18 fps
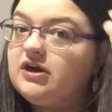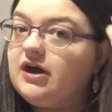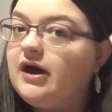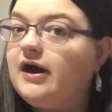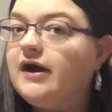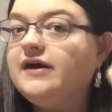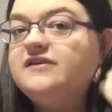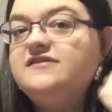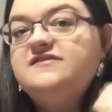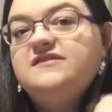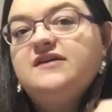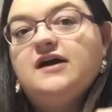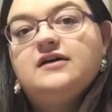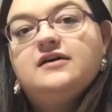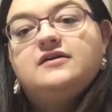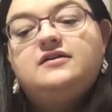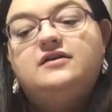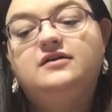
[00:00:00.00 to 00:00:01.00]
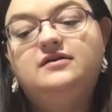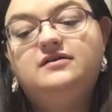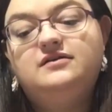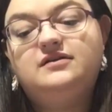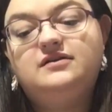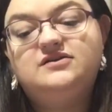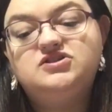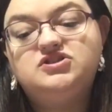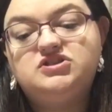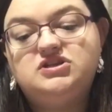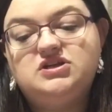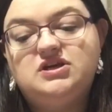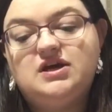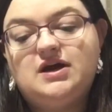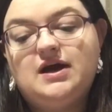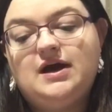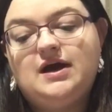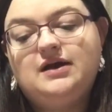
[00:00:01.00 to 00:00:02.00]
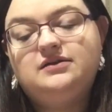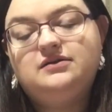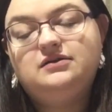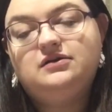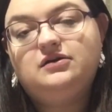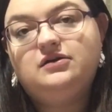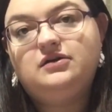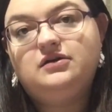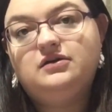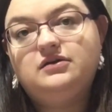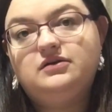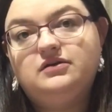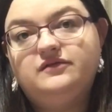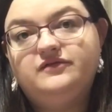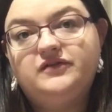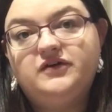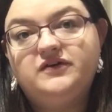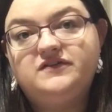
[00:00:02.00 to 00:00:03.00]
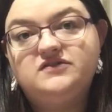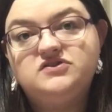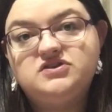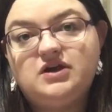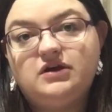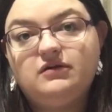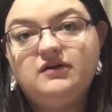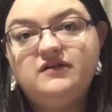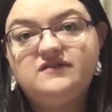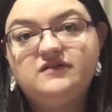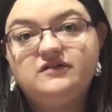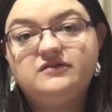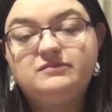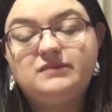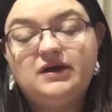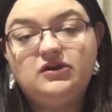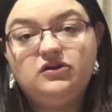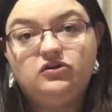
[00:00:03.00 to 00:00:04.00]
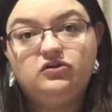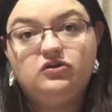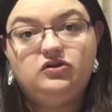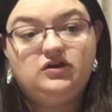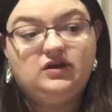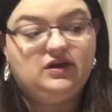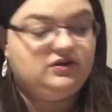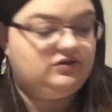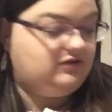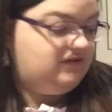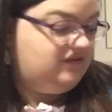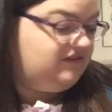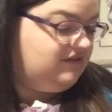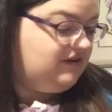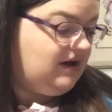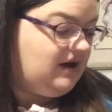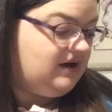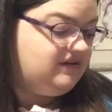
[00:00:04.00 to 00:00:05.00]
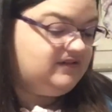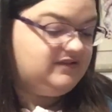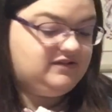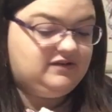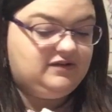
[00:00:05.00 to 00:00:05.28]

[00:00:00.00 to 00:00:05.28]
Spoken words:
I started it this year on the 1st of January, so it was my new year, new start.